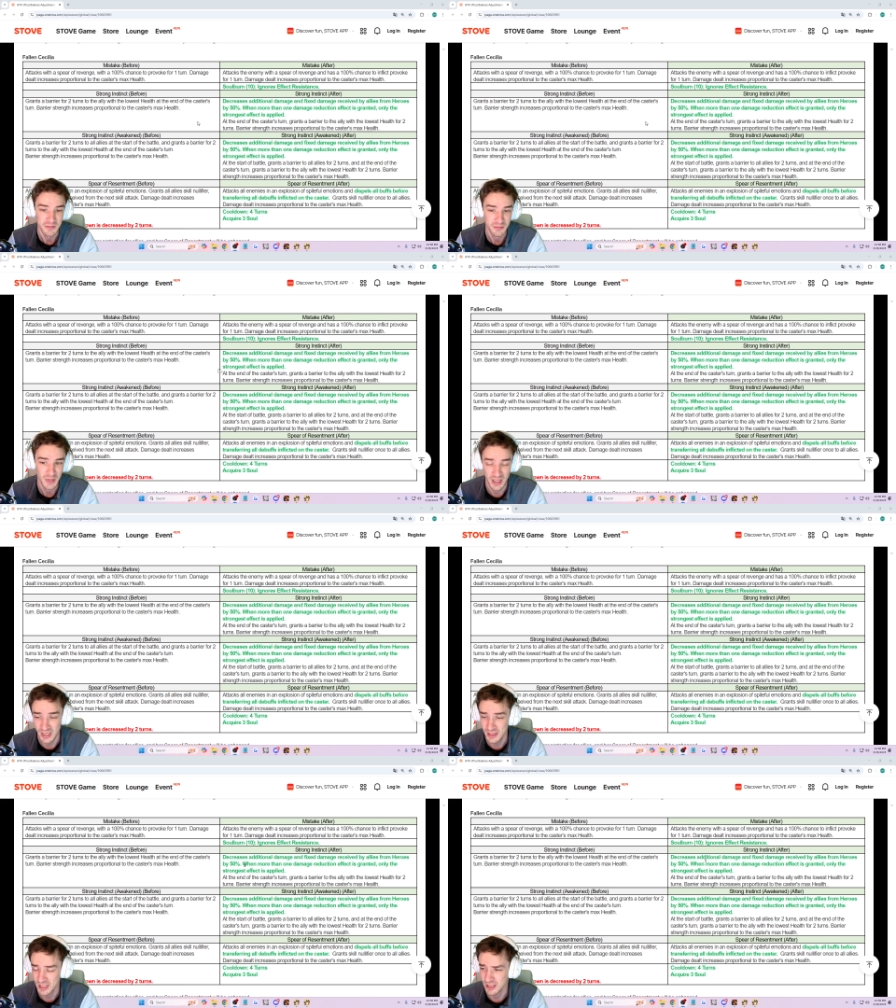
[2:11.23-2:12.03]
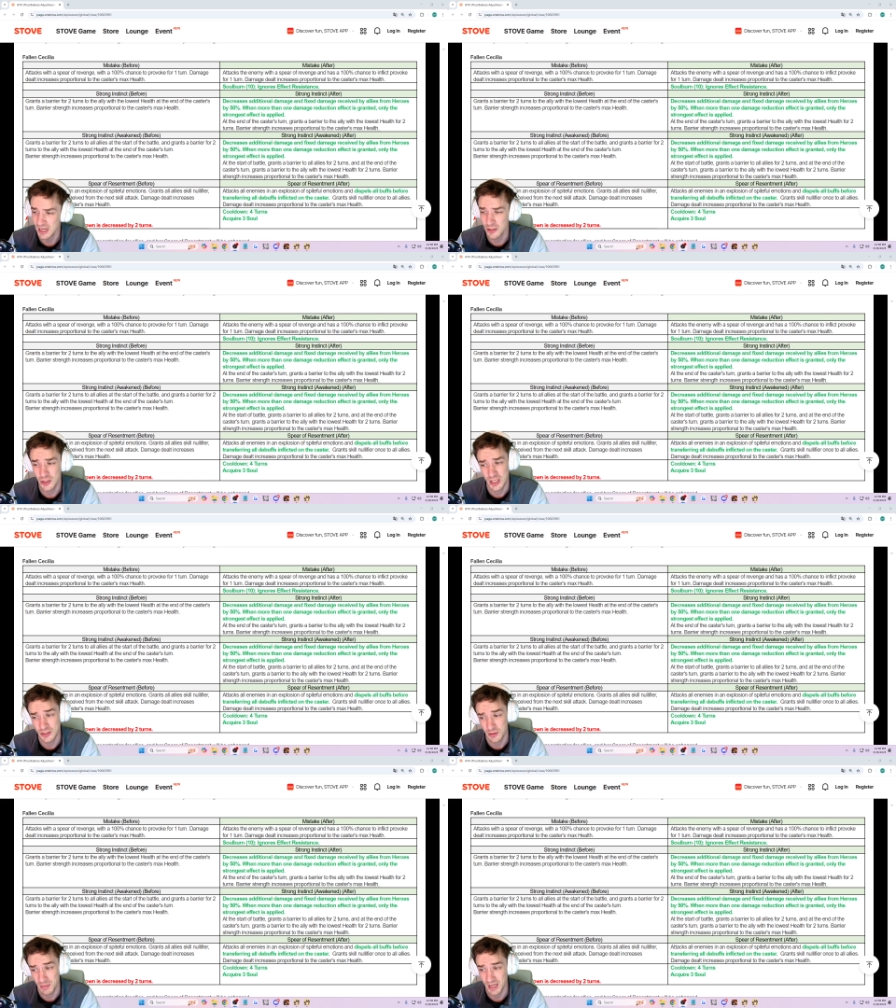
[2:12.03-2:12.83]
I like that. That could change
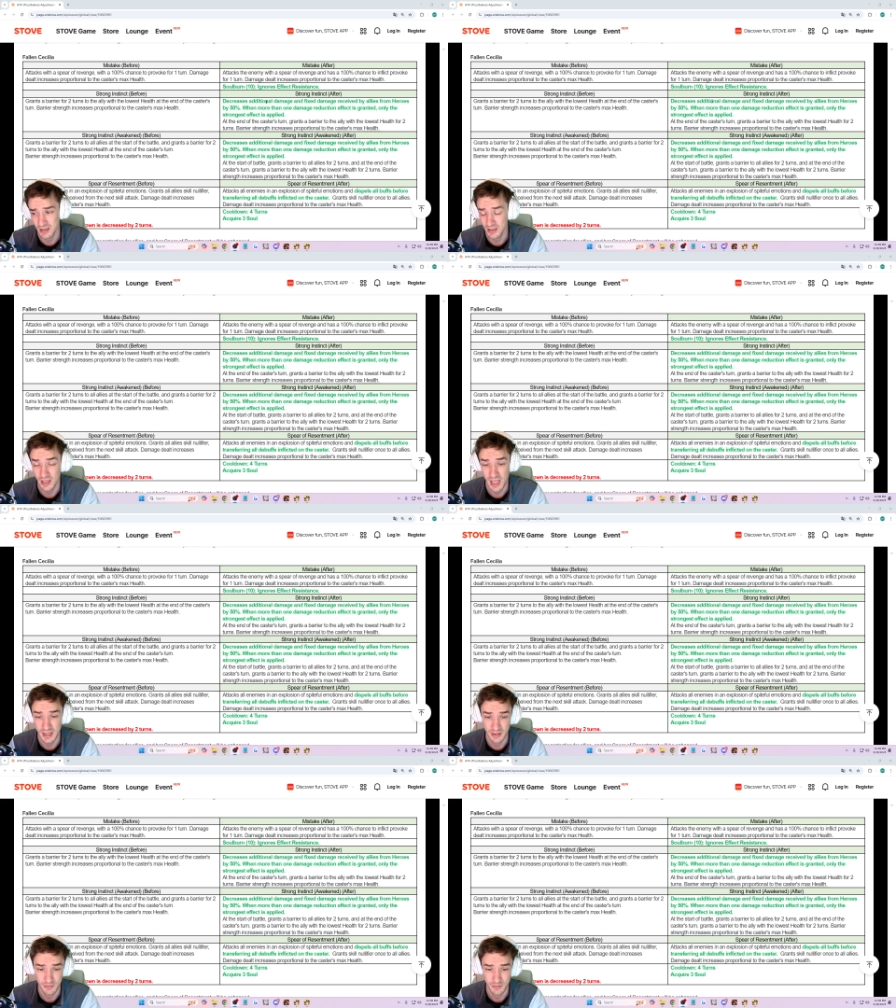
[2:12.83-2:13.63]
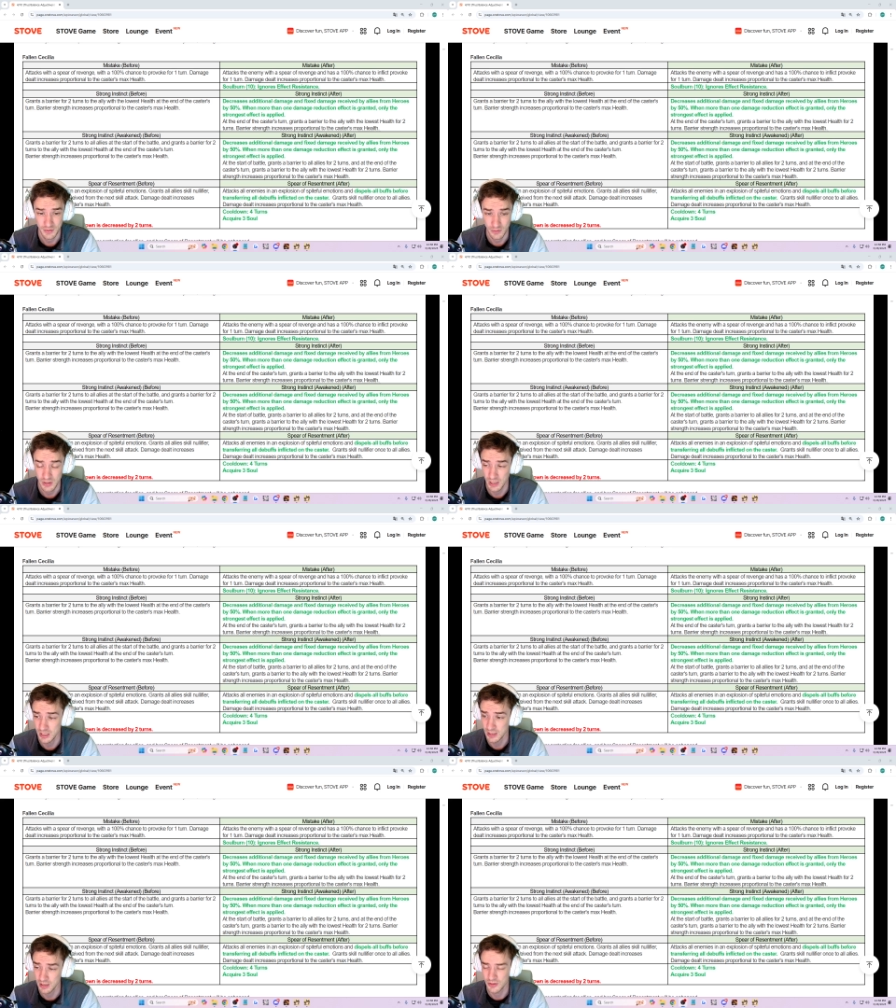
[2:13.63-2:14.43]
the meta a lot.
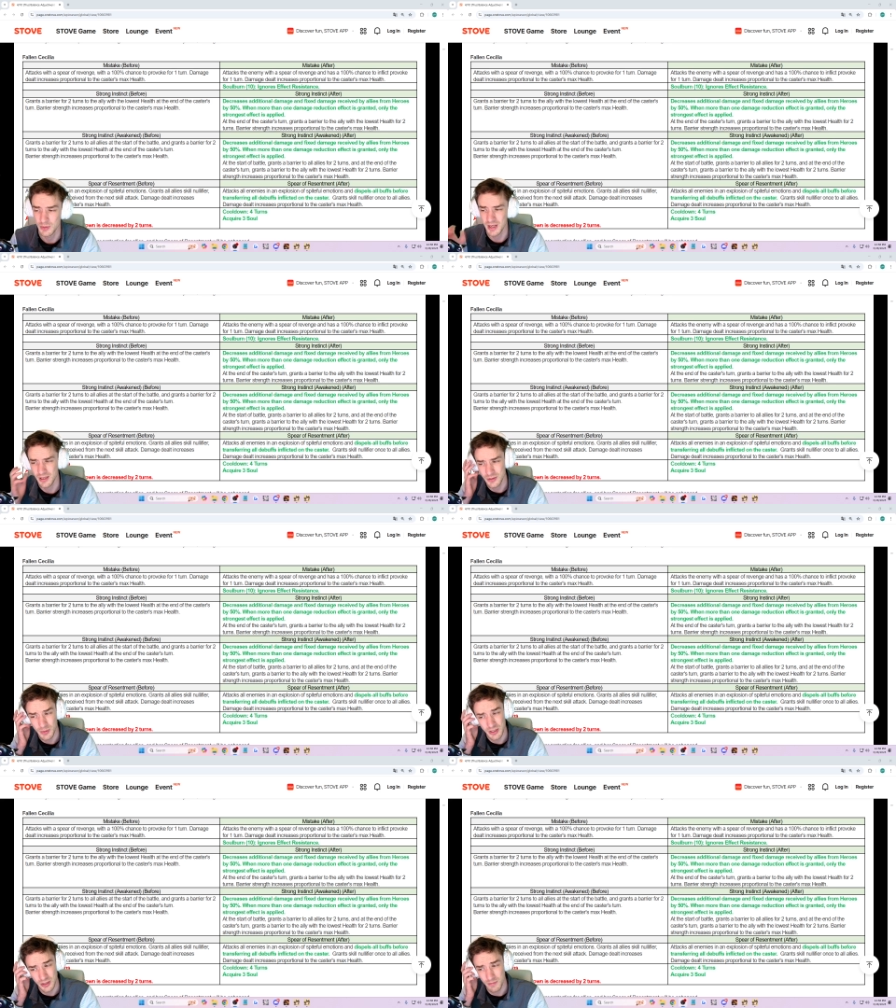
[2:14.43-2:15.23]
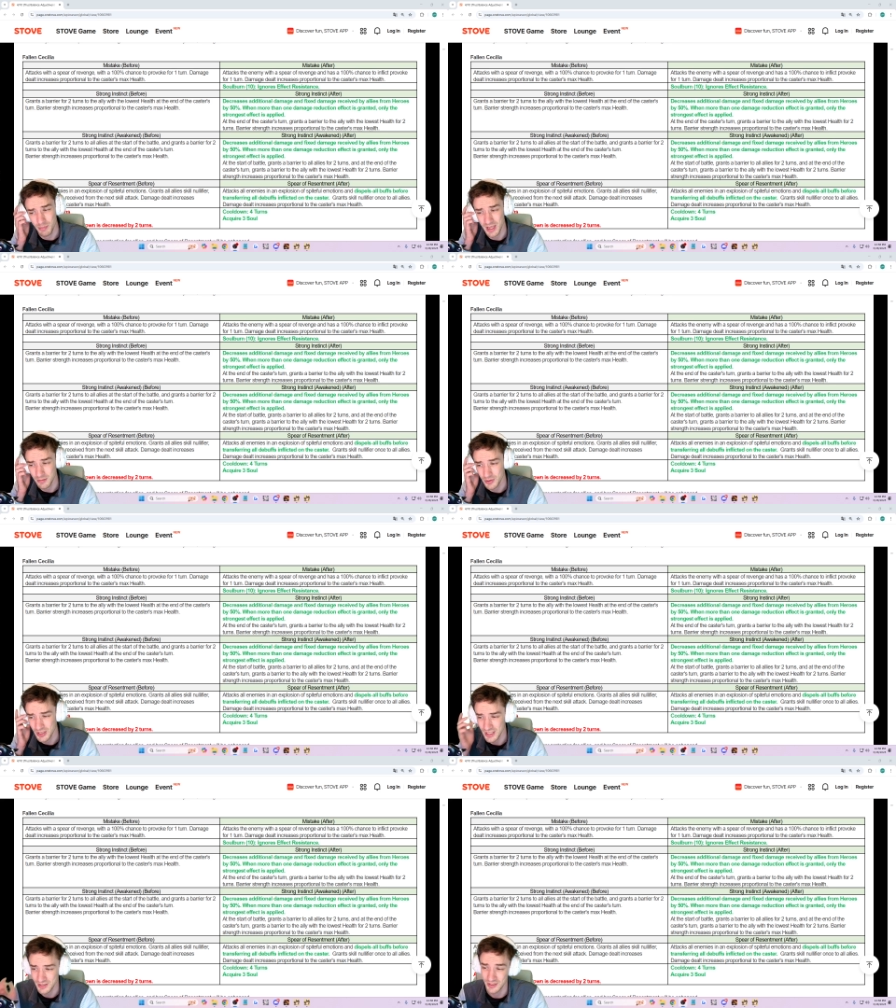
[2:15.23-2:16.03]
Getting, especially Ban
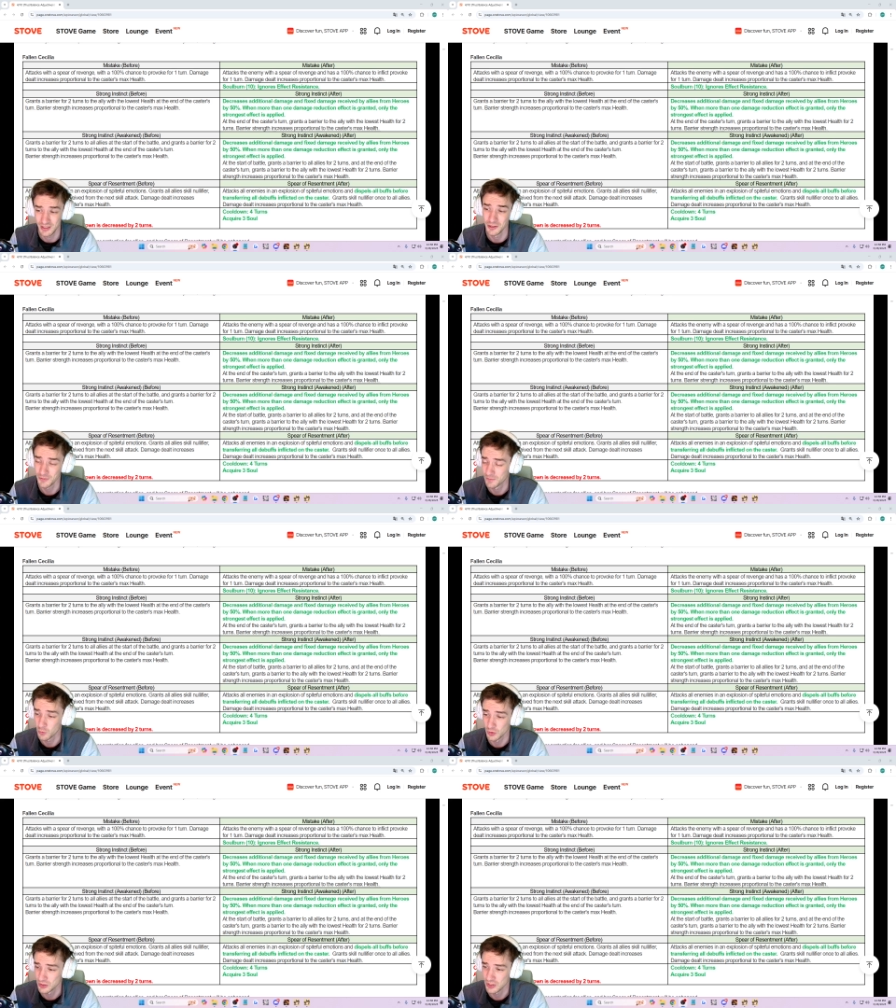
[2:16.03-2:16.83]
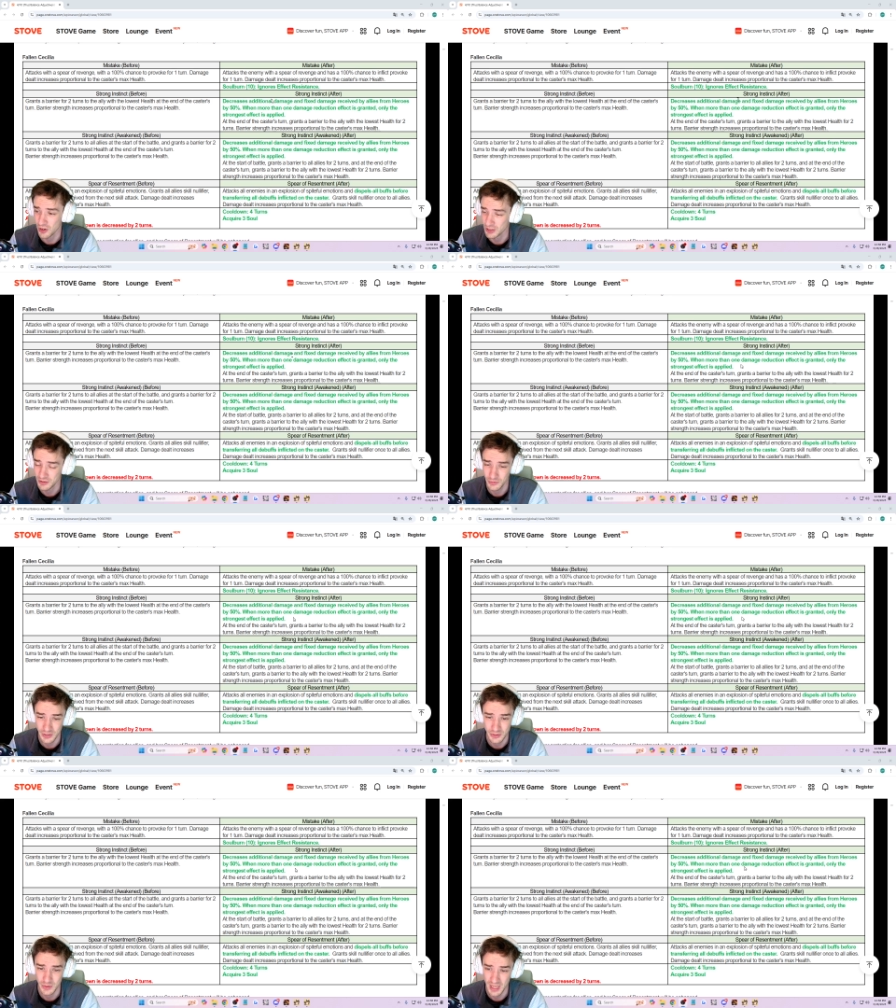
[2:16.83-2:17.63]
Protect still forced onto
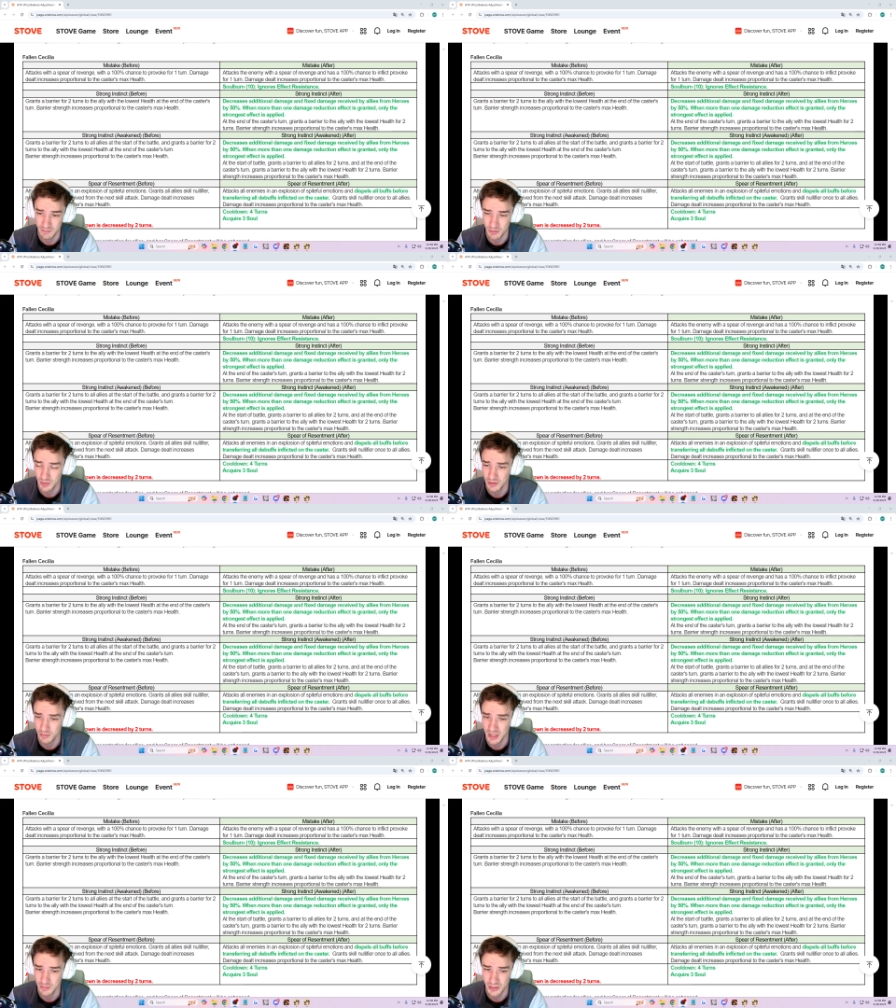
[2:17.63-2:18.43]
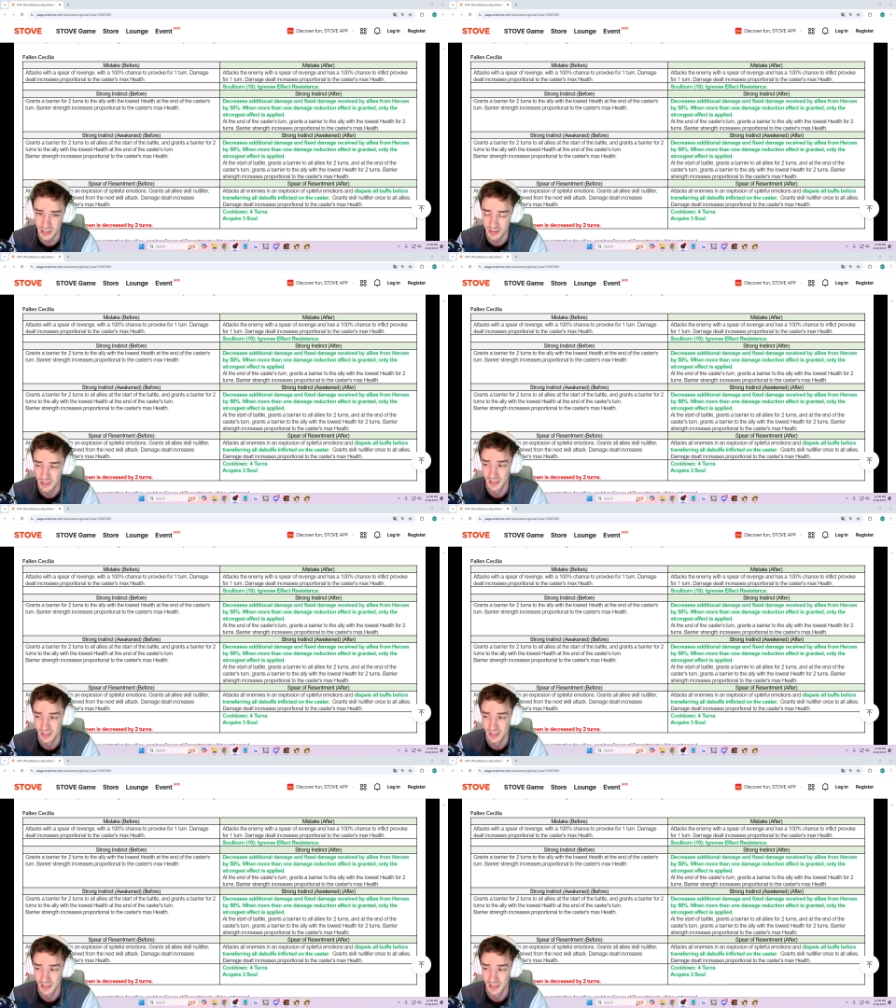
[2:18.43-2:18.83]
us. We have to play with Ban Protect.